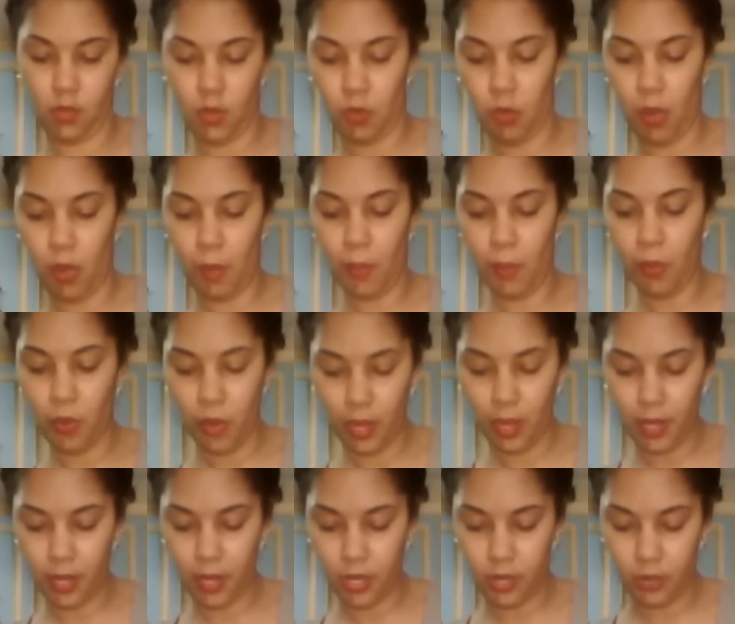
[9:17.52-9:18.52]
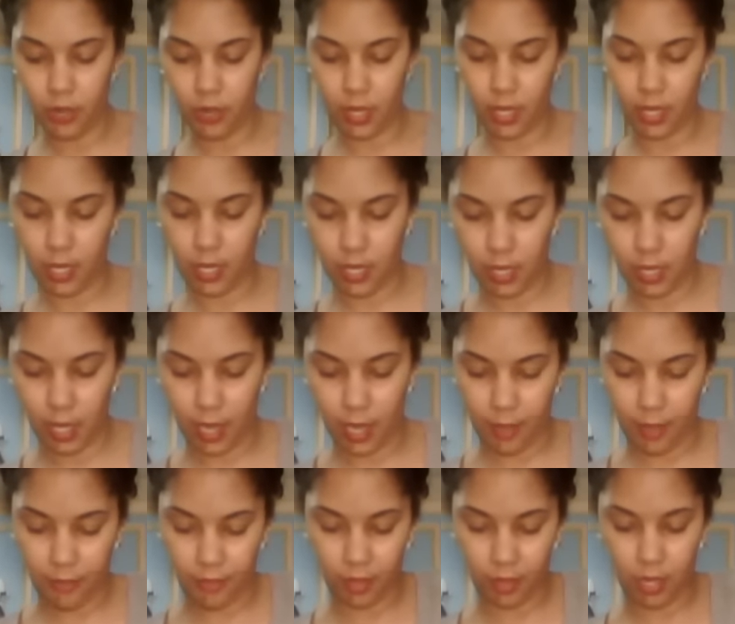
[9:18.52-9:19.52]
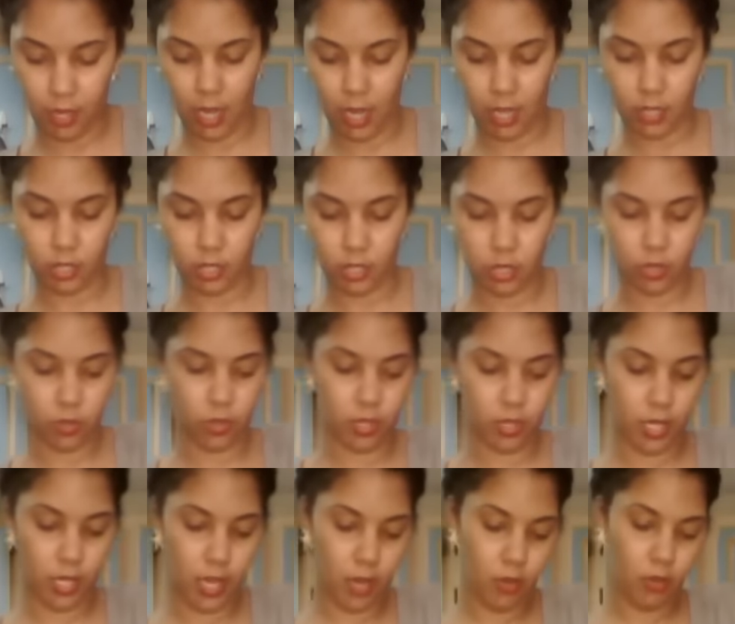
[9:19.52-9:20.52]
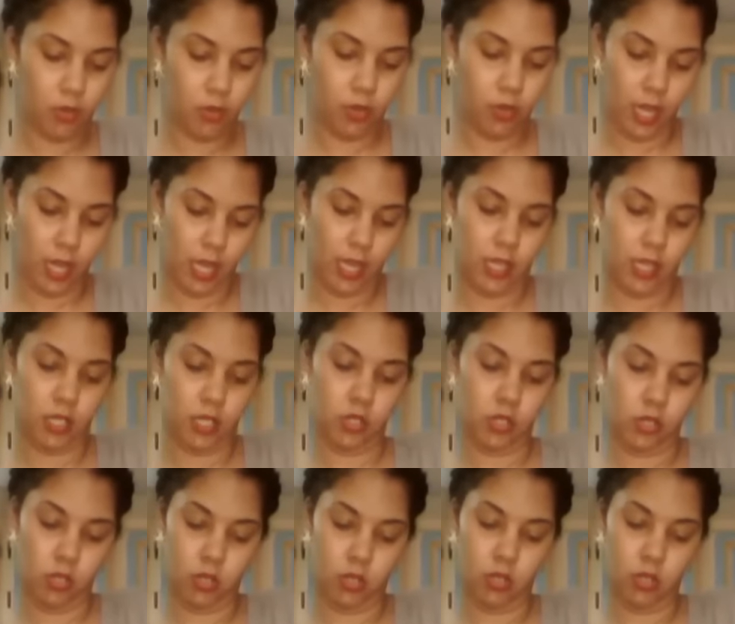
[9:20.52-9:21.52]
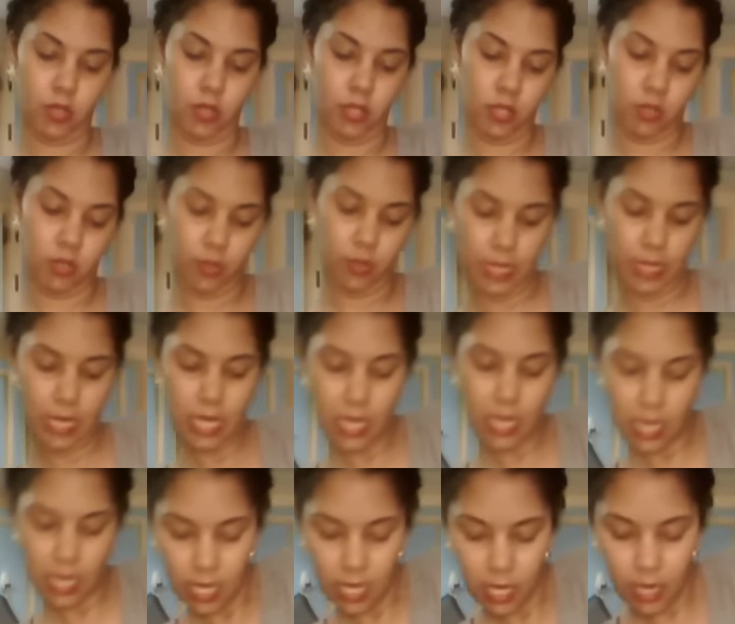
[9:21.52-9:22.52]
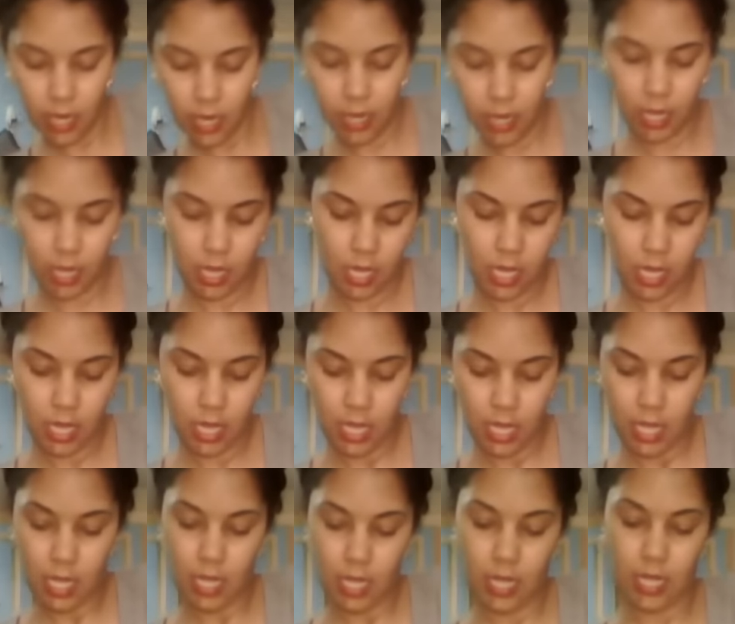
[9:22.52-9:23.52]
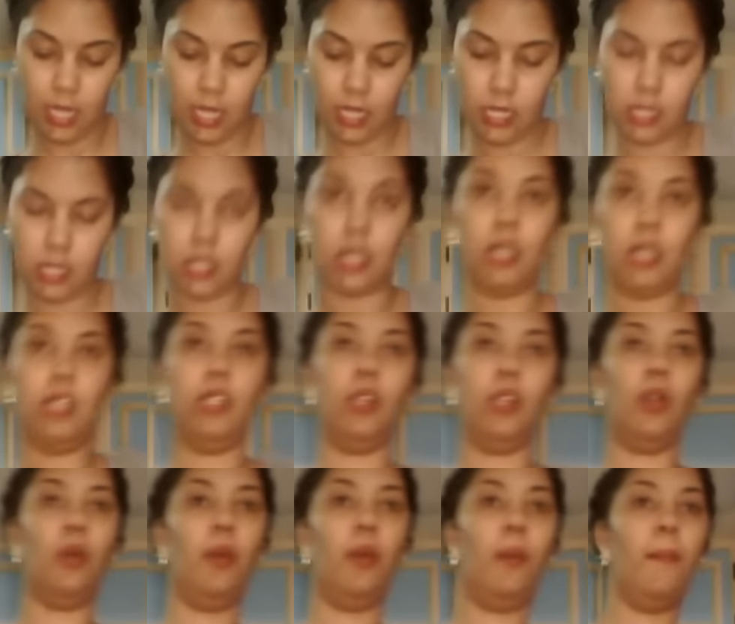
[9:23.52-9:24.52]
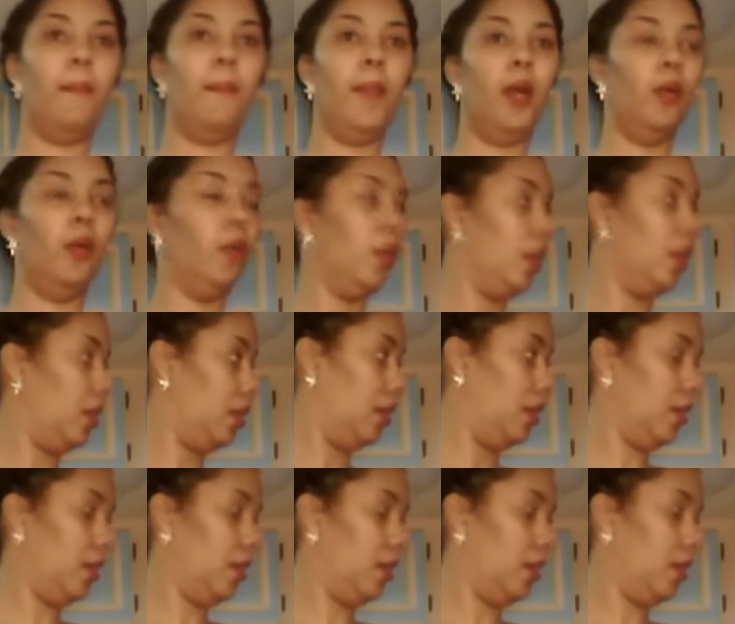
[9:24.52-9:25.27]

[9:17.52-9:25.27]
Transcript: One more ingredient that I forgot to tell you guys you're going to need is a little milk.